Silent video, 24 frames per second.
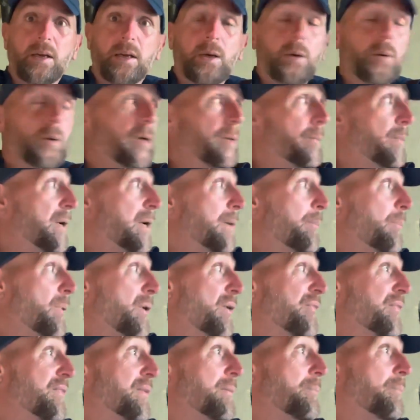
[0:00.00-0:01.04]
Quite a bit
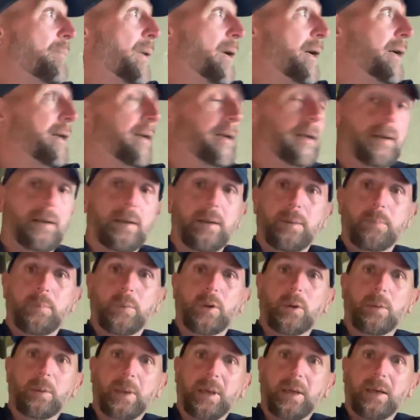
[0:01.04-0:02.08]
puffing and panting. You can
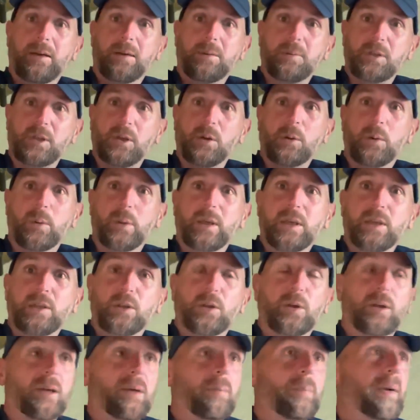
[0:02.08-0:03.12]
probably hear I'm still quite
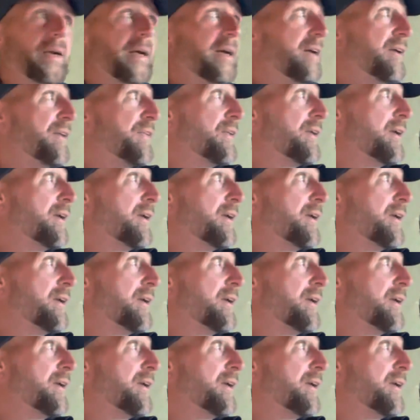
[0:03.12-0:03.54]
short of breath.